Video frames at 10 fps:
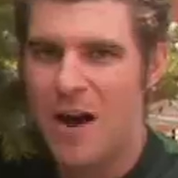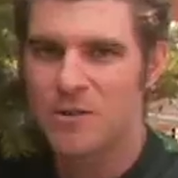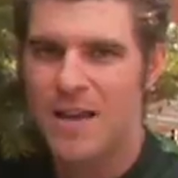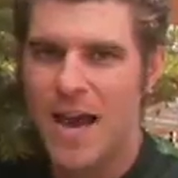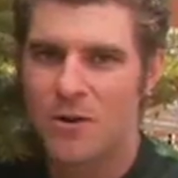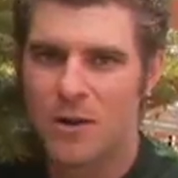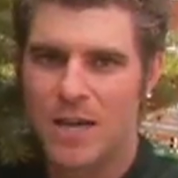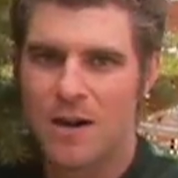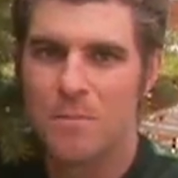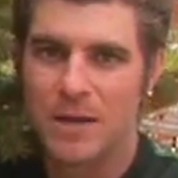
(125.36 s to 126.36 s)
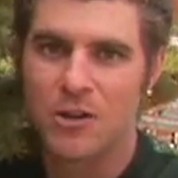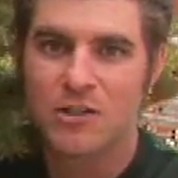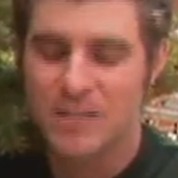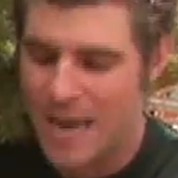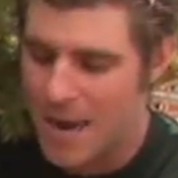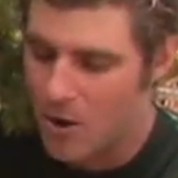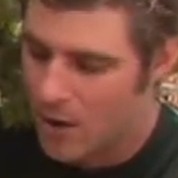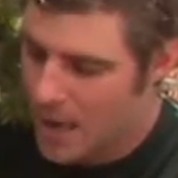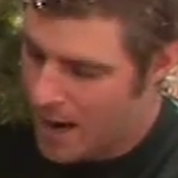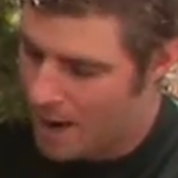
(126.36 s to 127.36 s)
house cat, only on a bigger scale.
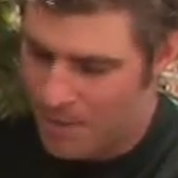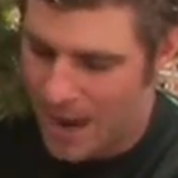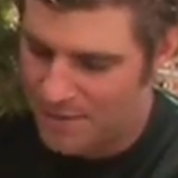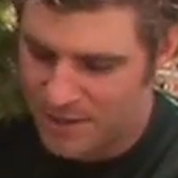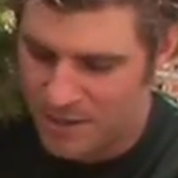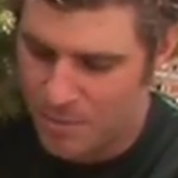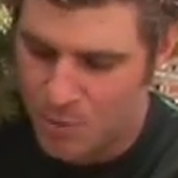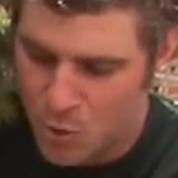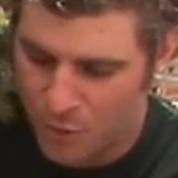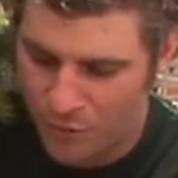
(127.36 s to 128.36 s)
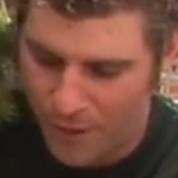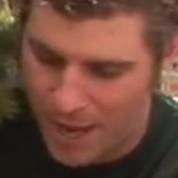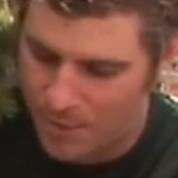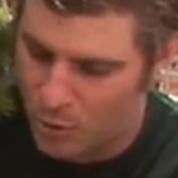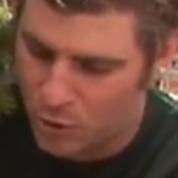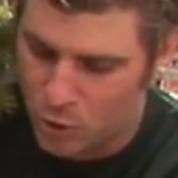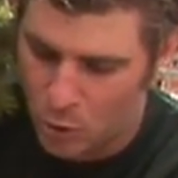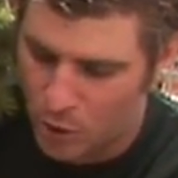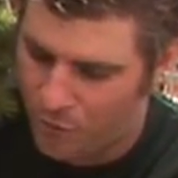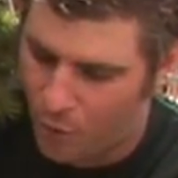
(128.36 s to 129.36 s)
But obviously a beautiful animal, and do
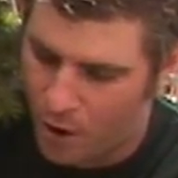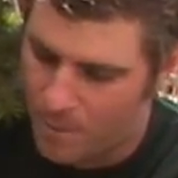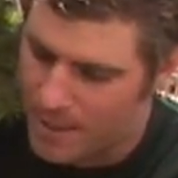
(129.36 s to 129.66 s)
look for them